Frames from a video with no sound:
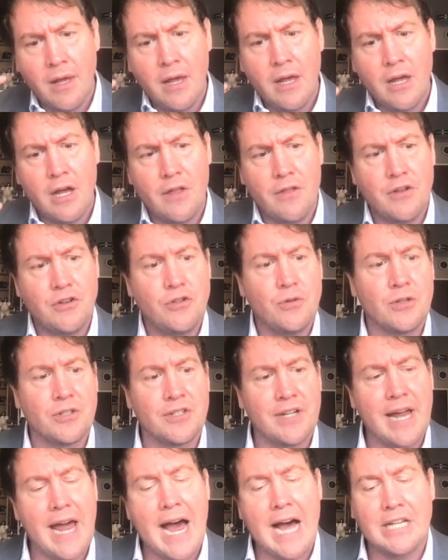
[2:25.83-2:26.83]
in the Jewish
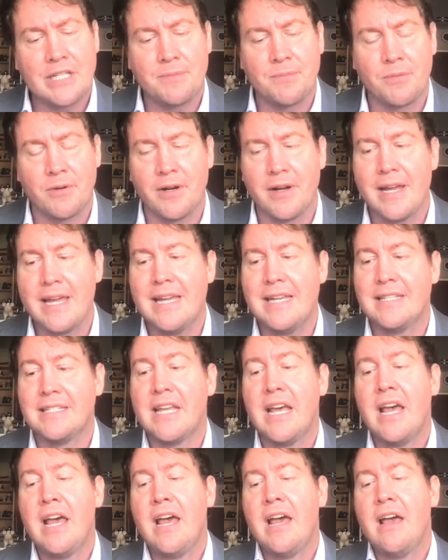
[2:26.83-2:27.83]
diaspora is
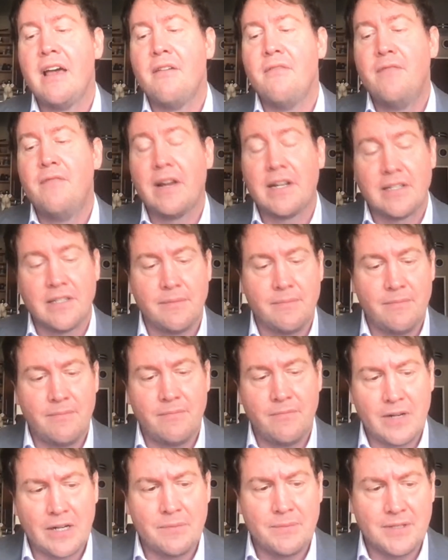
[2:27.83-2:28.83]

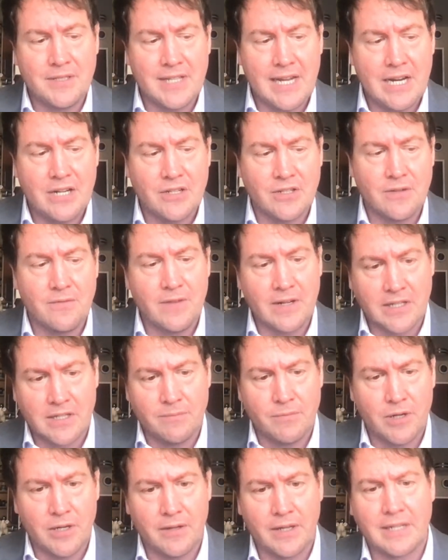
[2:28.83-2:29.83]
victimization,
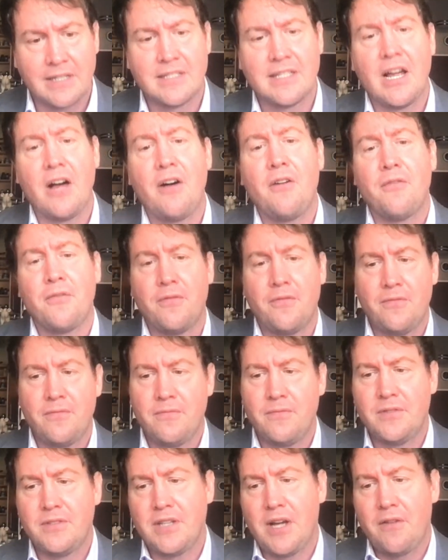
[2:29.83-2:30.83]
victimhood,
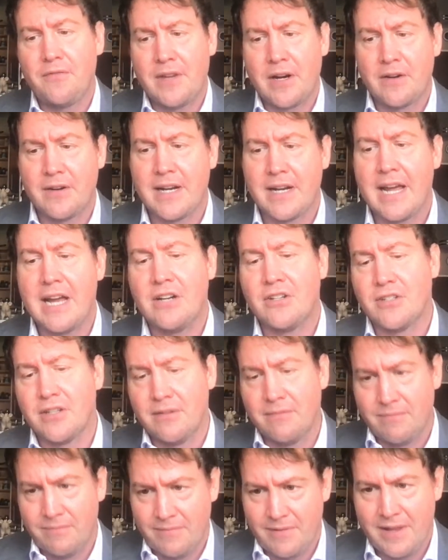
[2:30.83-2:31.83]

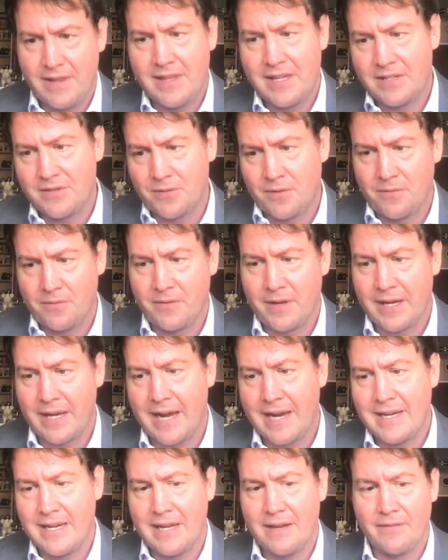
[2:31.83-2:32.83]
self-degradation, this sort of
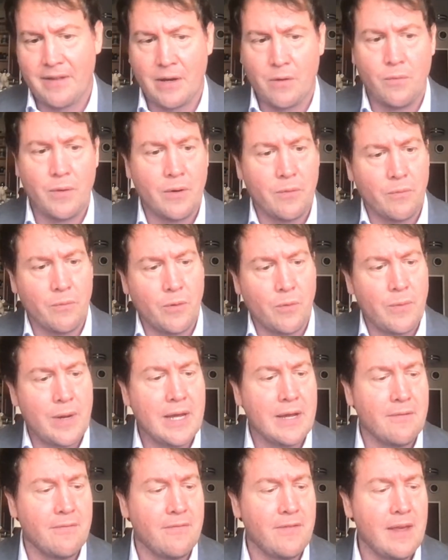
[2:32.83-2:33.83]
idea of we're
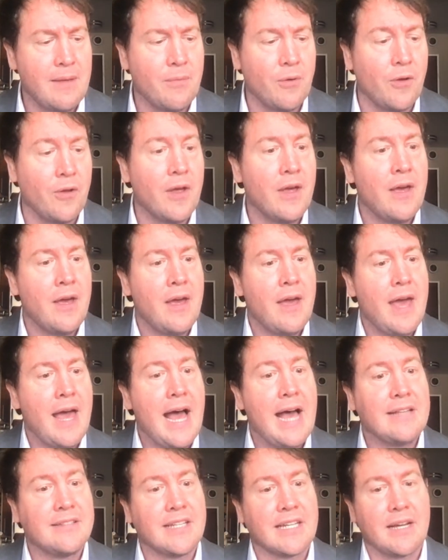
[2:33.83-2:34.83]
weak and feeble
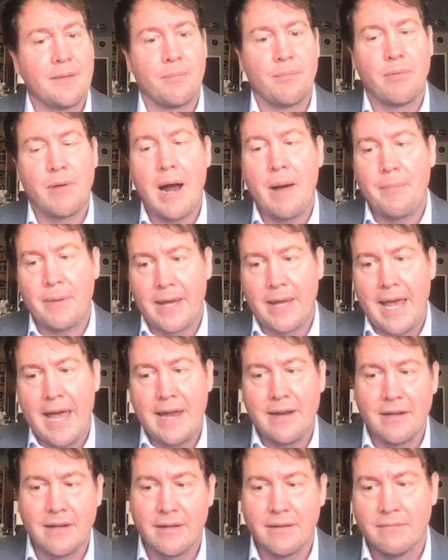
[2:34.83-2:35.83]
as a
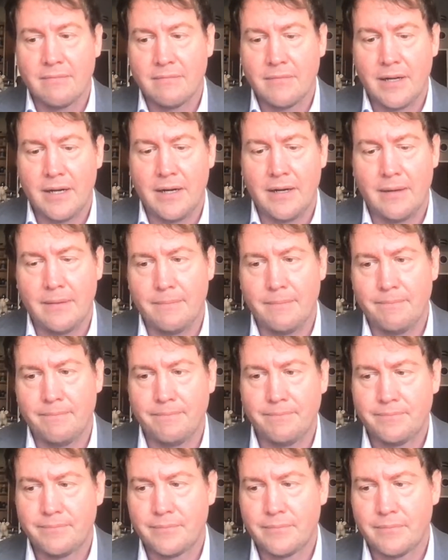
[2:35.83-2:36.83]
propaganda
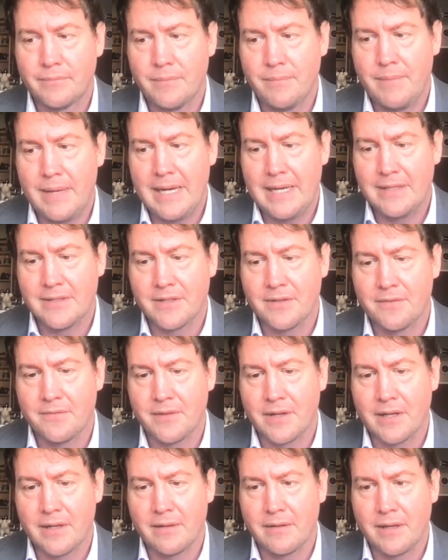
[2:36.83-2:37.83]
means of
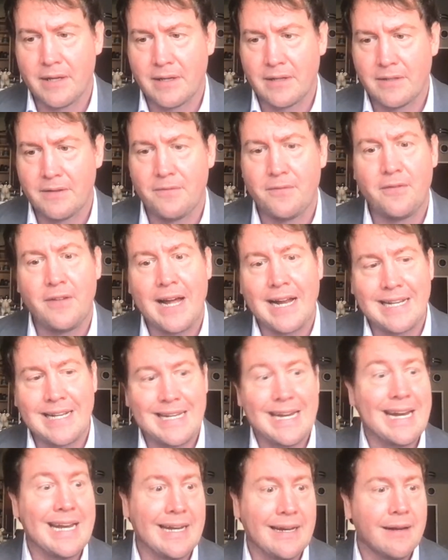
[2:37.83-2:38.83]

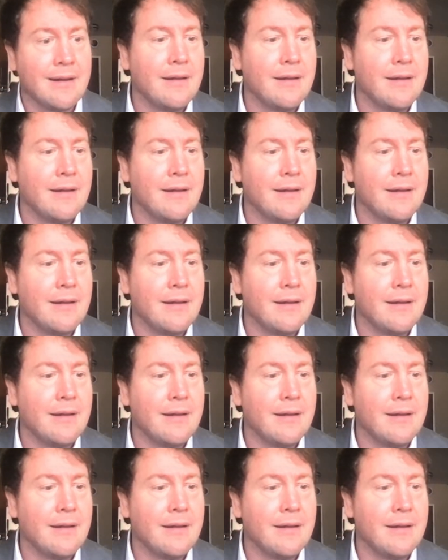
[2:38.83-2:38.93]
deflecting,